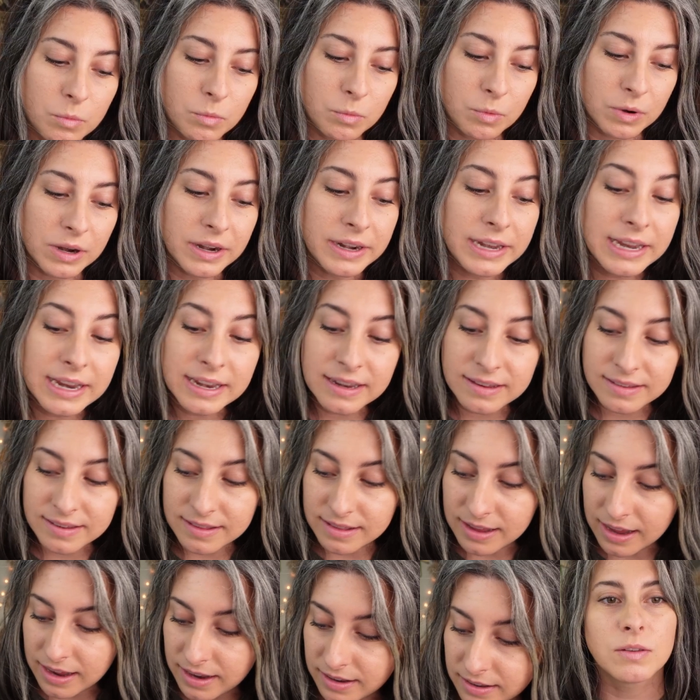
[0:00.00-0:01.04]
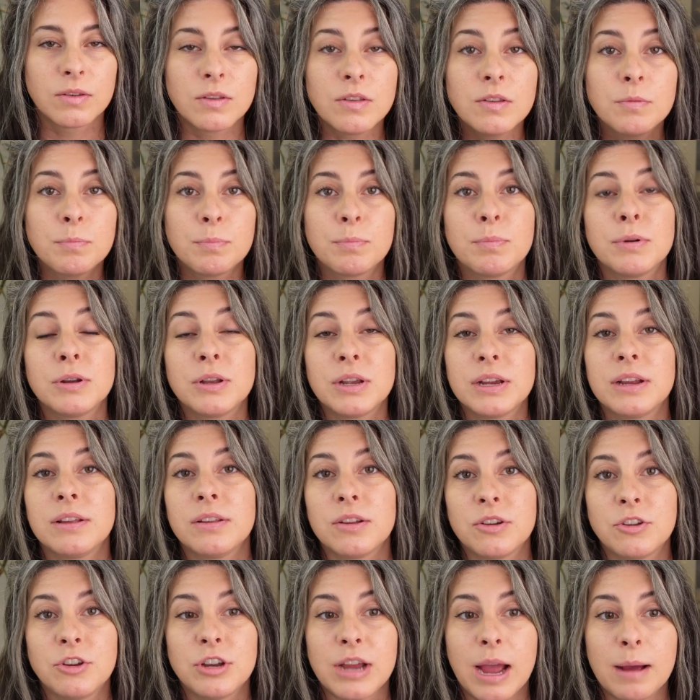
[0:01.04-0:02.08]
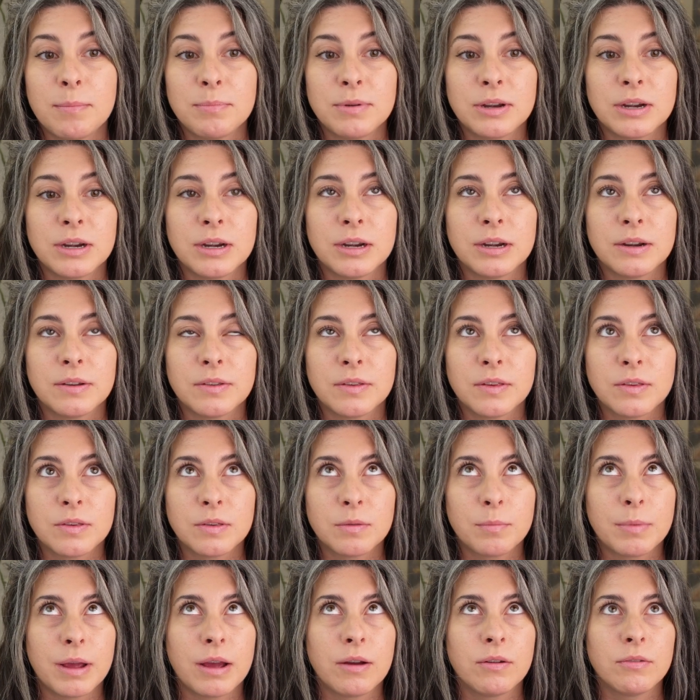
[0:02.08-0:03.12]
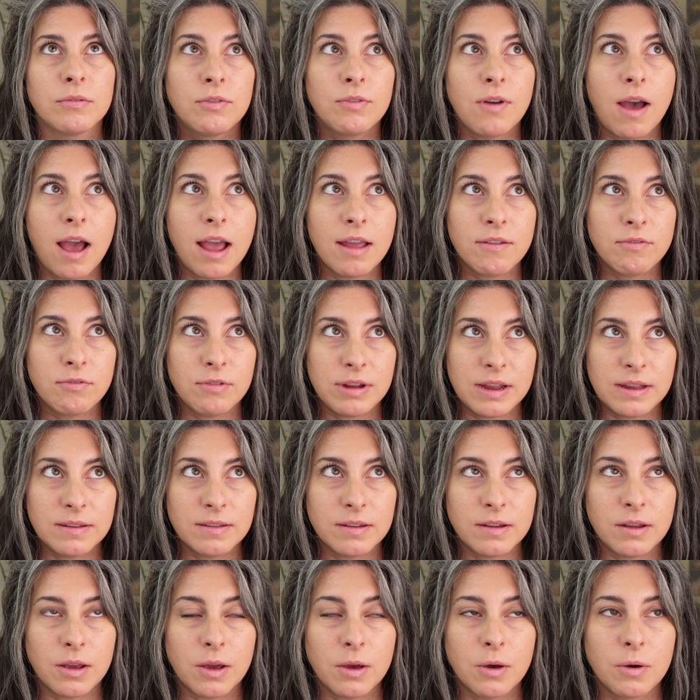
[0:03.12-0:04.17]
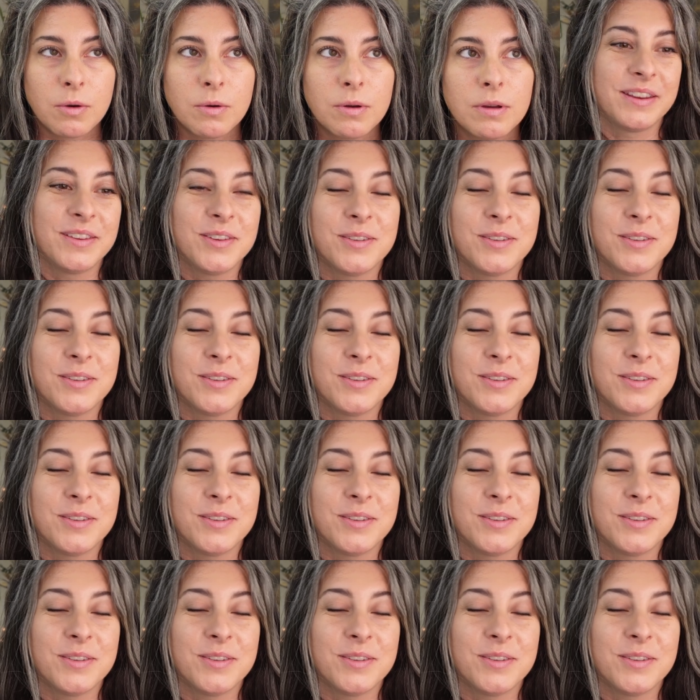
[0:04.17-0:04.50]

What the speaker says: We're going to get into that. So this particular chapter, this is about 5 weeks ago.